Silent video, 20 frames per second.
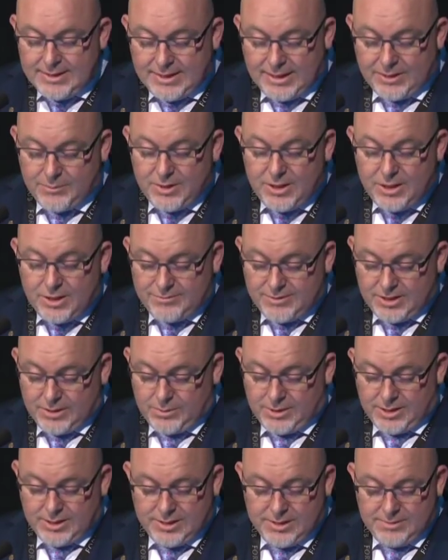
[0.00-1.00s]
And we loved our
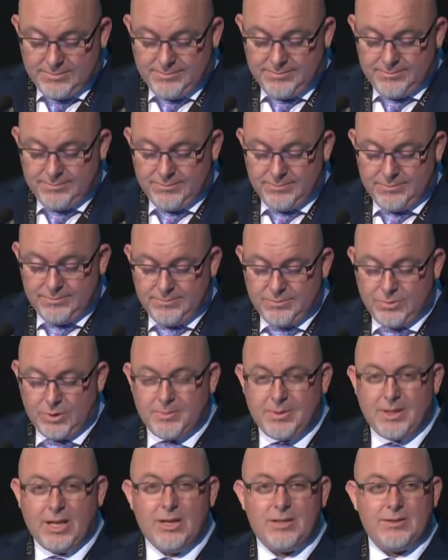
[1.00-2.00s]
work. We were
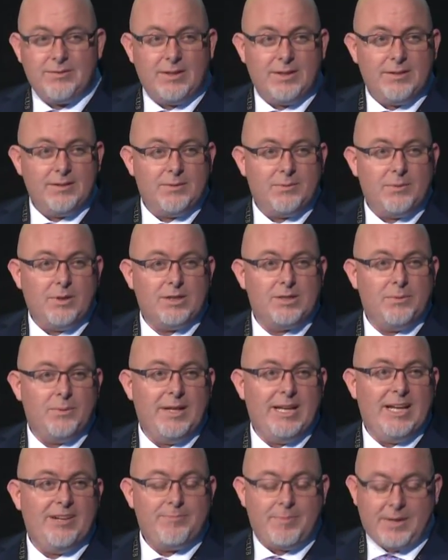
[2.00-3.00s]
proud of the work that
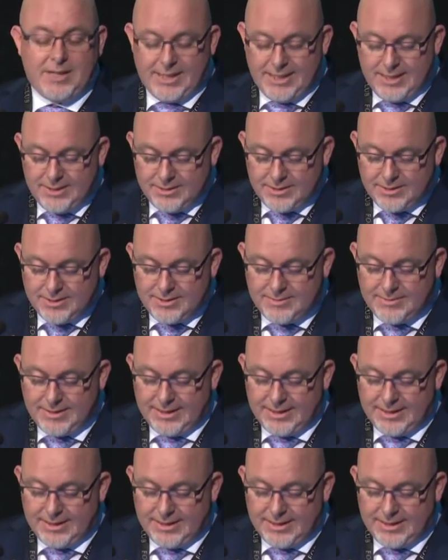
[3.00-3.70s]
we left behind us,